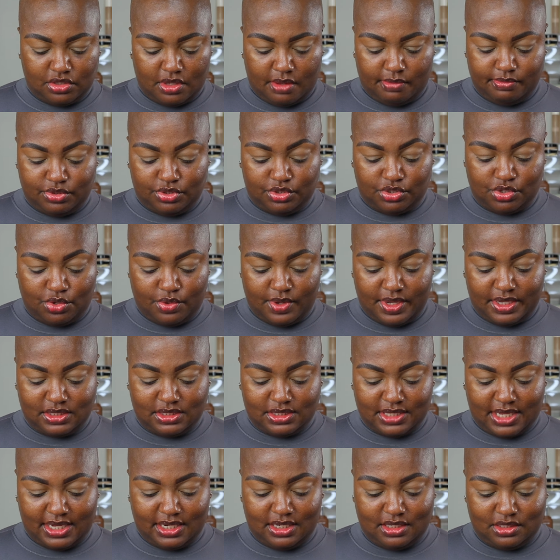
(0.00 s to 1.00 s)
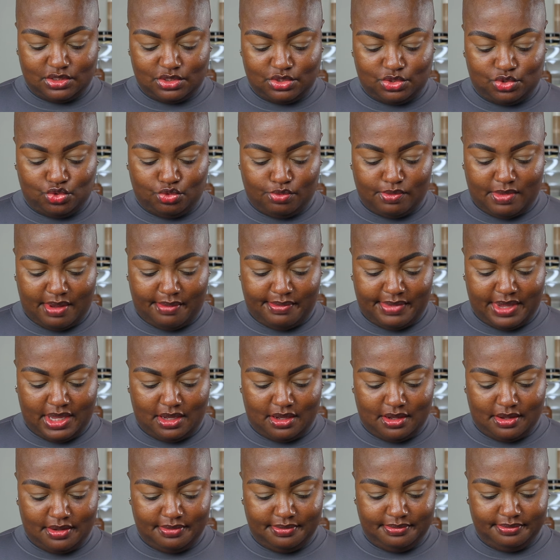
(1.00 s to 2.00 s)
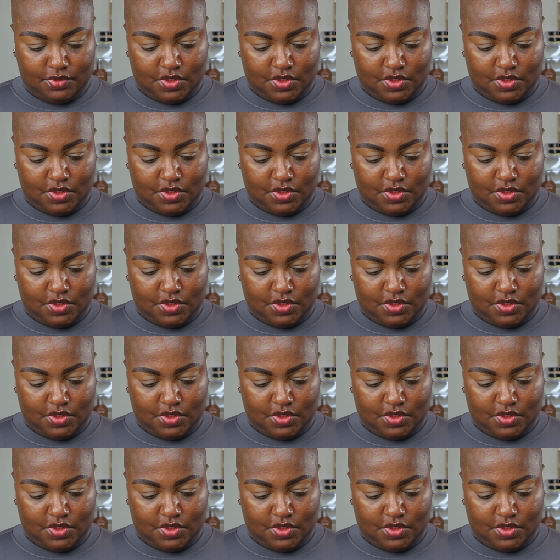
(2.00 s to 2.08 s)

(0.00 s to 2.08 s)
I'm so excited to do my makeup.